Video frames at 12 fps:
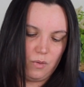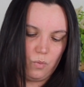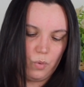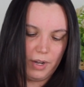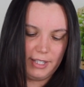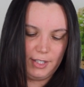
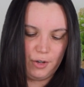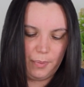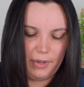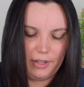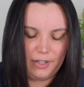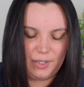Once your
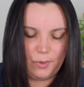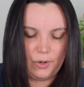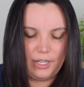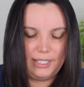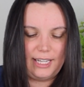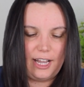pill is
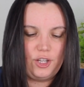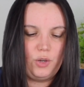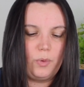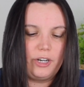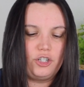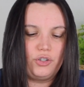broken down,
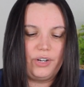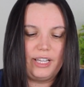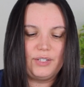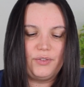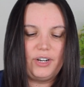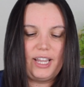you want to
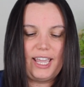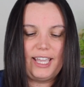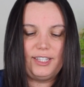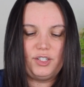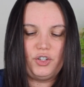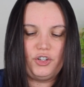transfer it
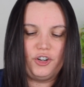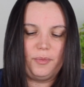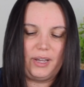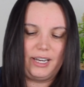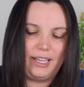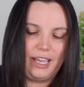into your
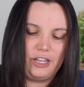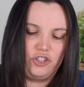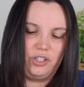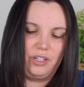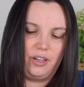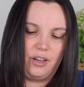
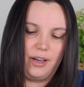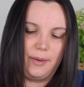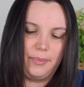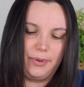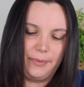medication cup.